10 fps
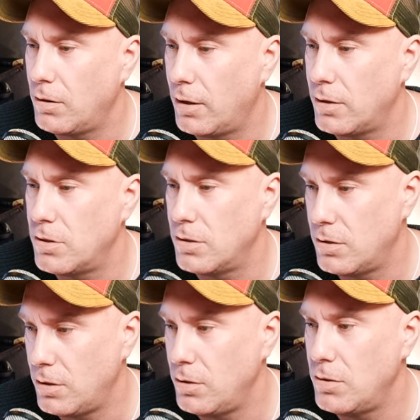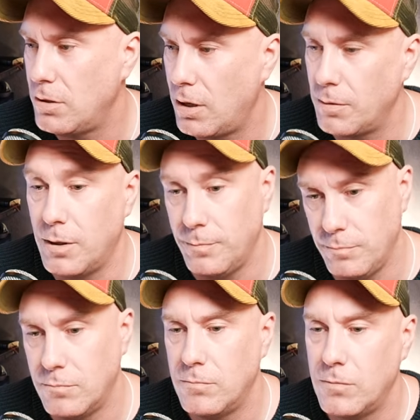collections and using
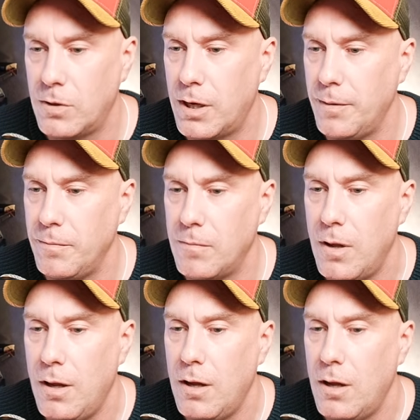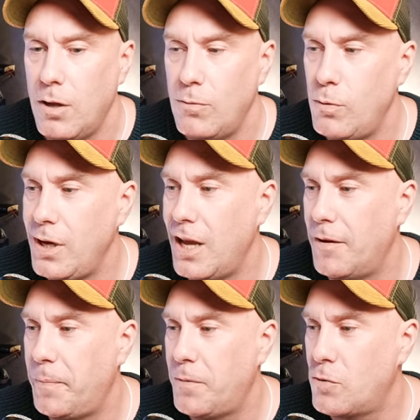okay. We
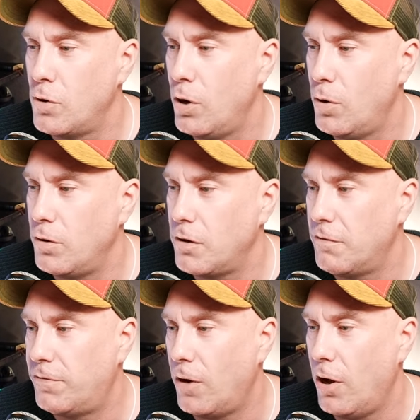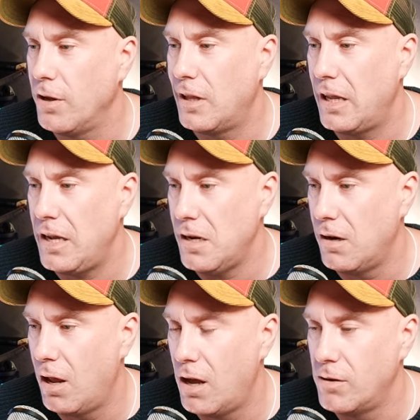have grown fondly in
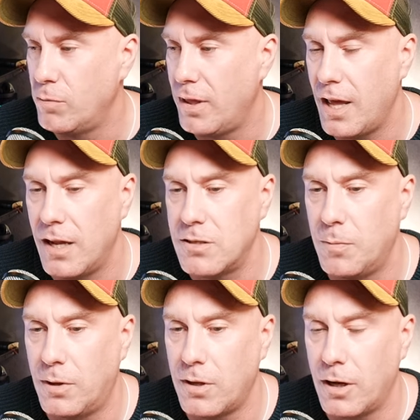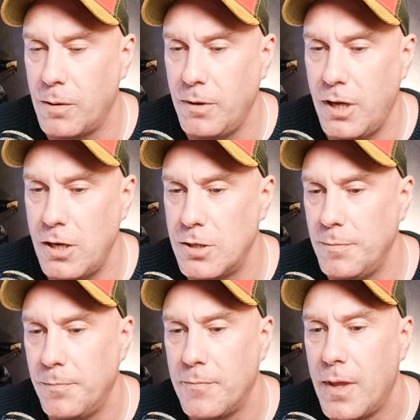love with Ansible
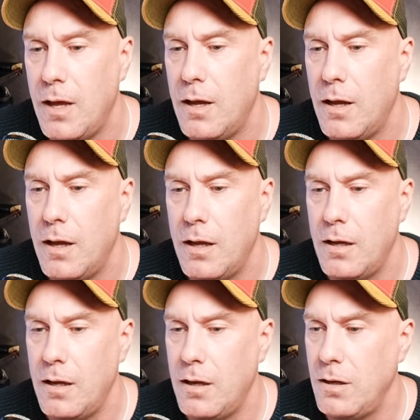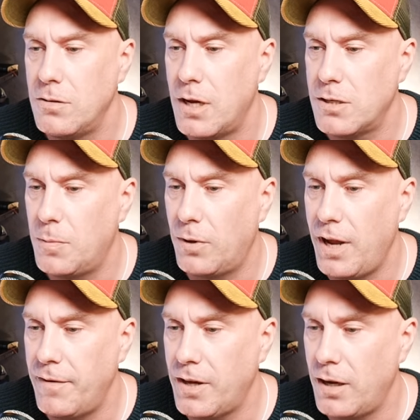documentation. Use
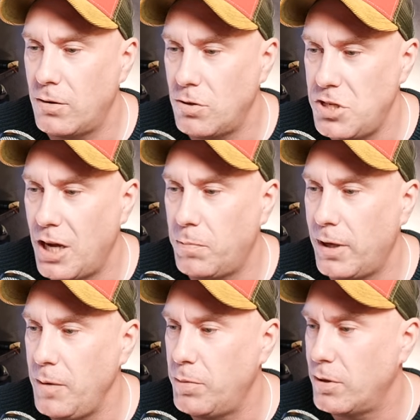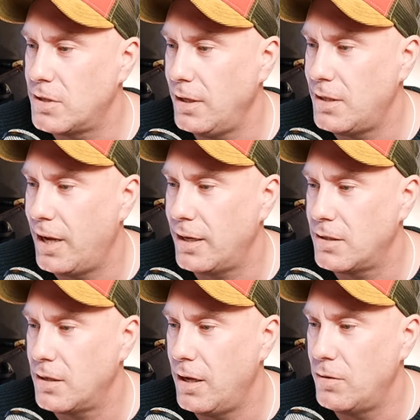ansible-navigator to check playbook
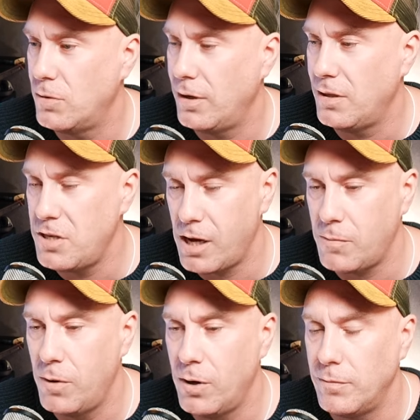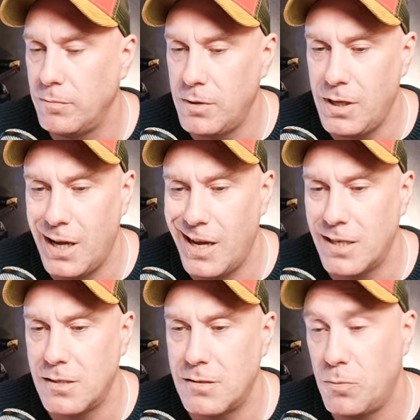syntax and run in check mode.
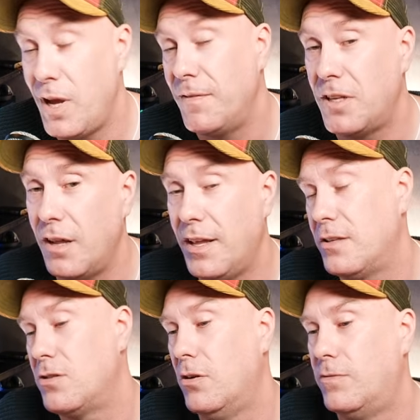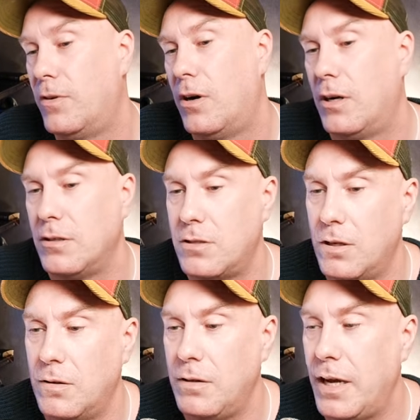Yes, we haven't done that so far,
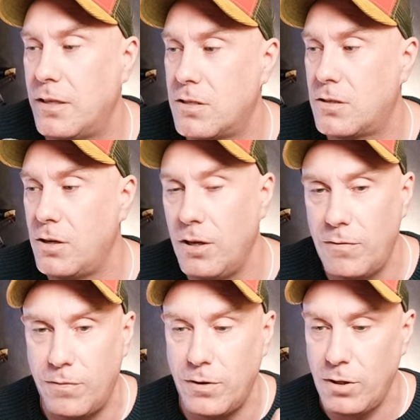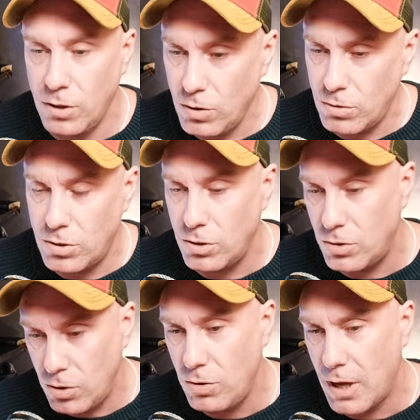so that's good for you to
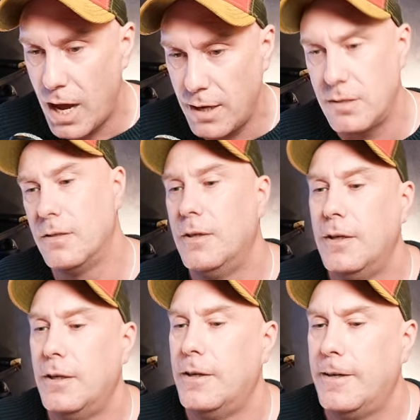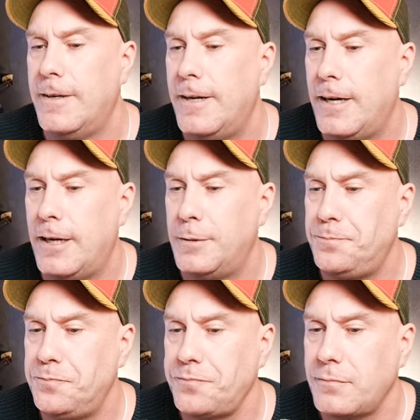do that.
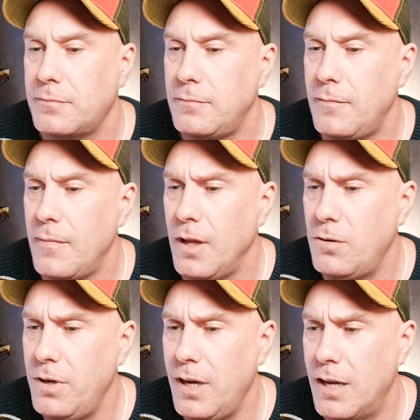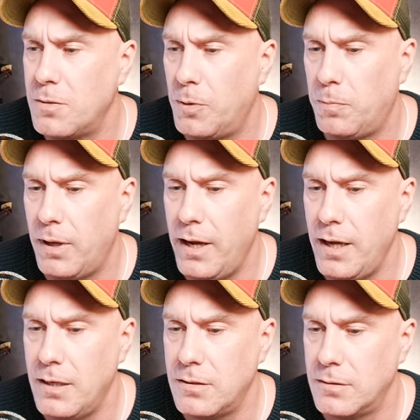Create Ansible
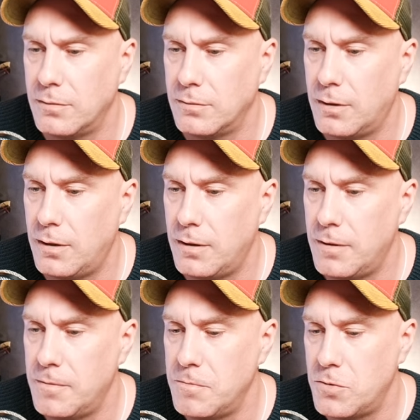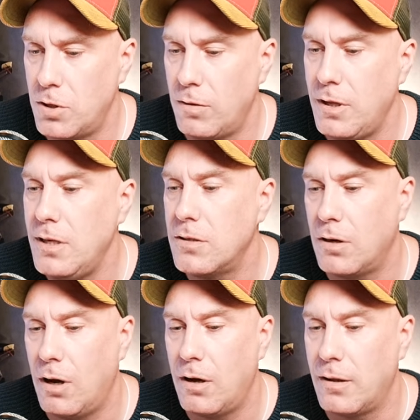plays. So these are
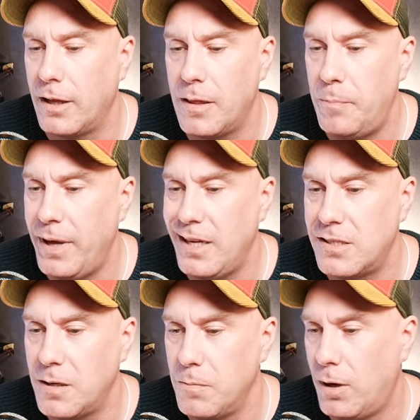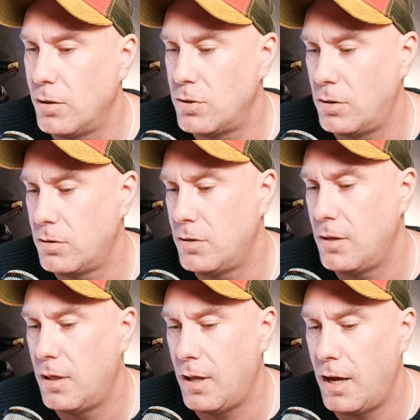all like the basic modules
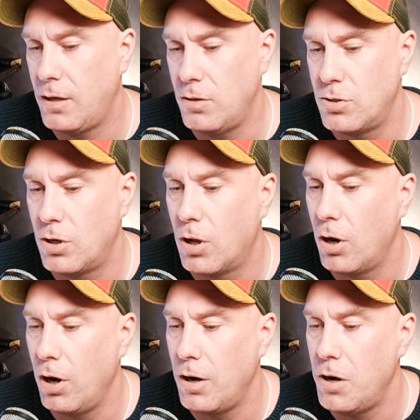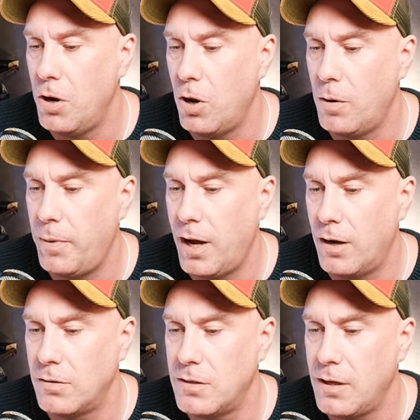that you should know
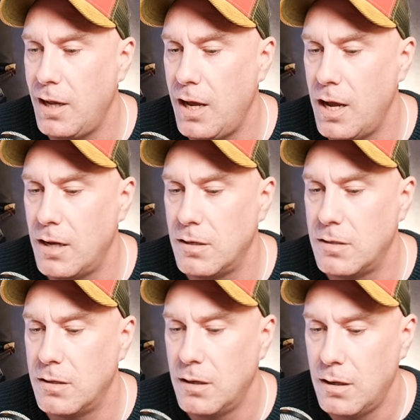about, and